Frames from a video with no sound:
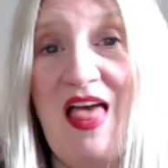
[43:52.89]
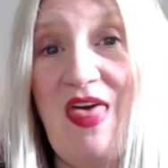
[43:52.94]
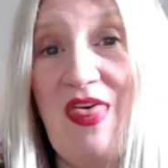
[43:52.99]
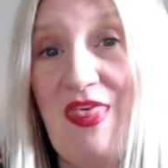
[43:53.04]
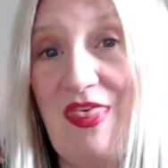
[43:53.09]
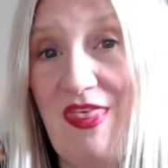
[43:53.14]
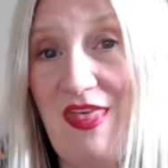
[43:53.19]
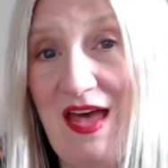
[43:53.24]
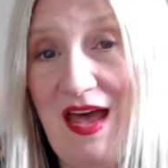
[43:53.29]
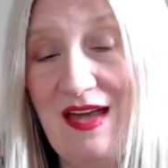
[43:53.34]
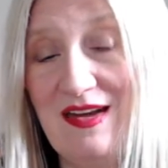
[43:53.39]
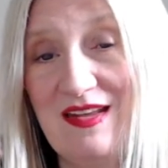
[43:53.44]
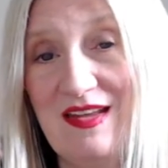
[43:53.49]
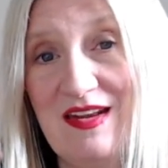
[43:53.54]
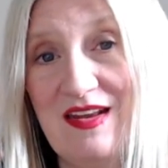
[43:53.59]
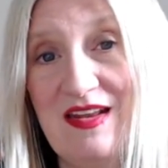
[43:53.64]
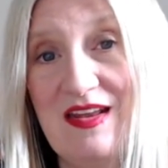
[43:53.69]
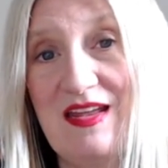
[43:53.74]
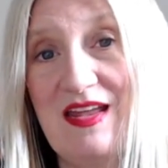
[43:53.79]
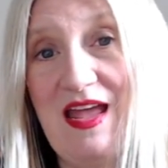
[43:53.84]
that
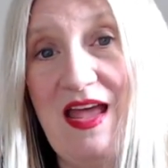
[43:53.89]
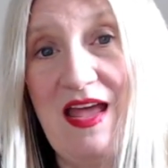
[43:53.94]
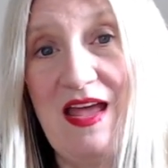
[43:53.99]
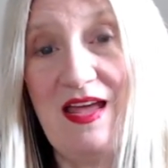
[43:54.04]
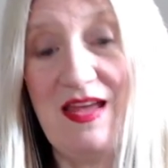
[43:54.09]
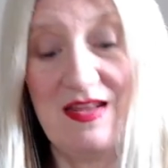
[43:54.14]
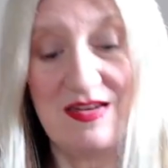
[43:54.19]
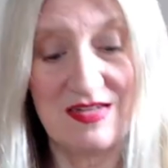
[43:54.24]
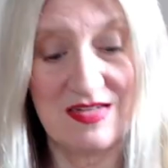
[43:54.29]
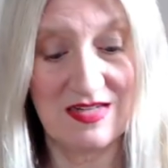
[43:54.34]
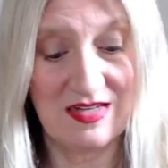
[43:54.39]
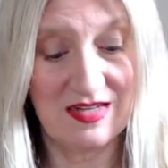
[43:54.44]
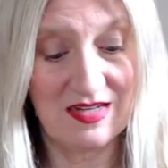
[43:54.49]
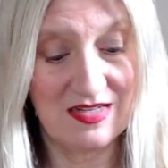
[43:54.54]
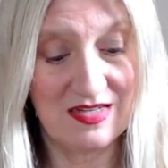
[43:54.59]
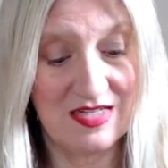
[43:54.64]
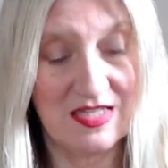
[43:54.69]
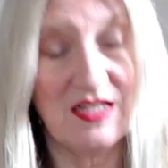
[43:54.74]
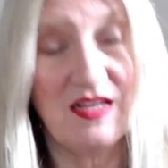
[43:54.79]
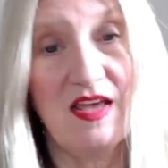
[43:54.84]
knitting, and uh,
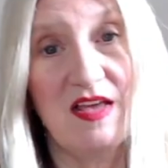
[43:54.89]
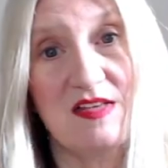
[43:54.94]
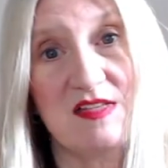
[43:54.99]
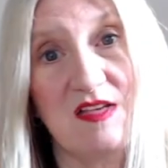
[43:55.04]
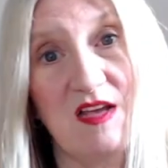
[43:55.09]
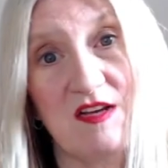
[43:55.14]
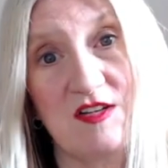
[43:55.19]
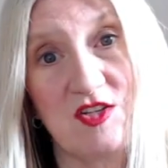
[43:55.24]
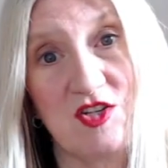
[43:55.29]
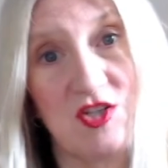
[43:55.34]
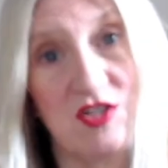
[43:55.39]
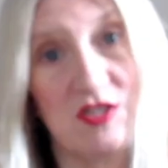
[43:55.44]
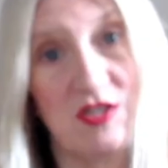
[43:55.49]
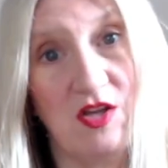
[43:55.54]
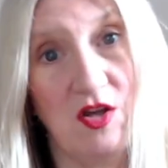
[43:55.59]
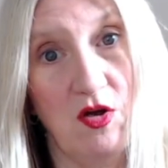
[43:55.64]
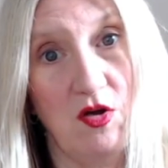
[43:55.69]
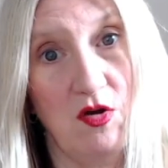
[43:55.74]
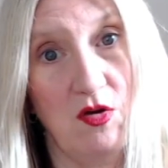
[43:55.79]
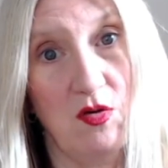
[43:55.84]
D K socks should
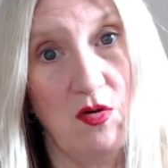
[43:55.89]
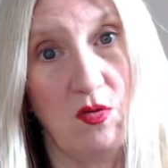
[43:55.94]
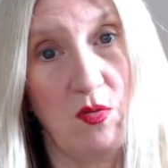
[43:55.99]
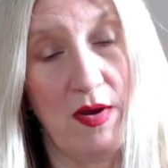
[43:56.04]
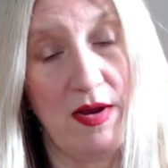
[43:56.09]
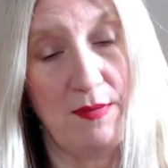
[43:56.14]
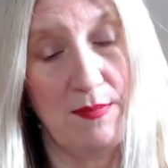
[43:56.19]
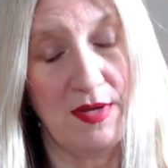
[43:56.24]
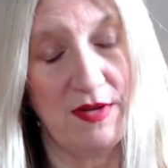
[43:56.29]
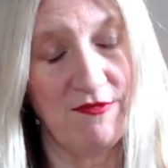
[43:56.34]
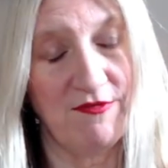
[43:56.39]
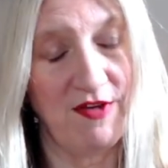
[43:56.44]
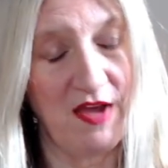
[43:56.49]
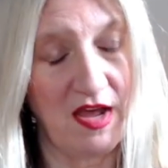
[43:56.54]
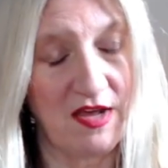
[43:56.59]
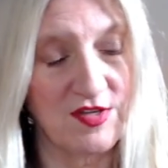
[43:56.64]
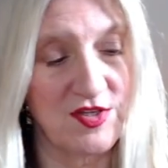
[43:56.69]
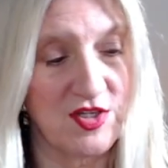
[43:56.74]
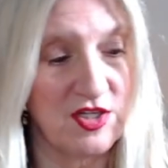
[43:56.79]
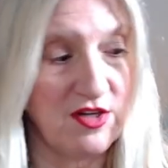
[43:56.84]
go quite a bit
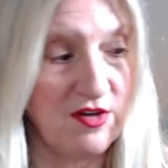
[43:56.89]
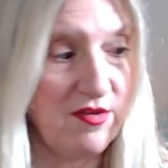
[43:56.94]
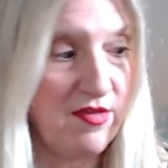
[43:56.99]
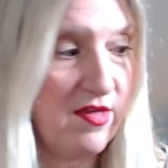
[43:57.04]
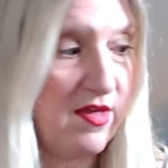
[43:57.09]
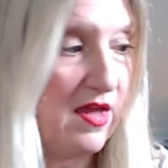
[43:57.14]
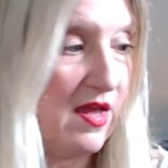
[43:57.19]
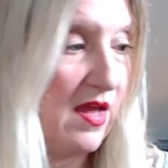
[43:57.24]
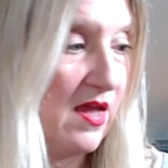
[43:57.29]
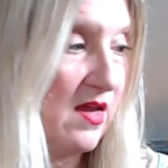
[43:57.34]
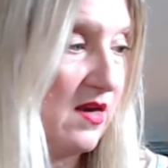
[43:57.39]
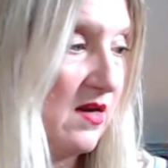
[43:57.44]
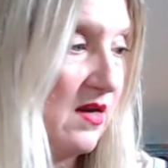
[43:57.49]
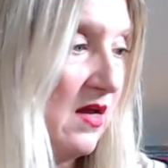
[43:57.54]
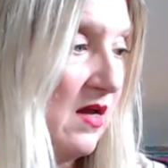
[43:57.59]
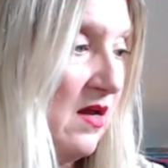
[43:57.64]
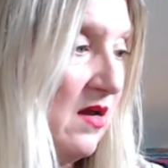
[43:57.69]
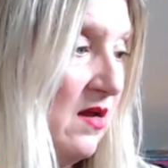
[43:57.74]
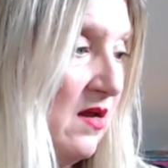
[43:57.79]
faster than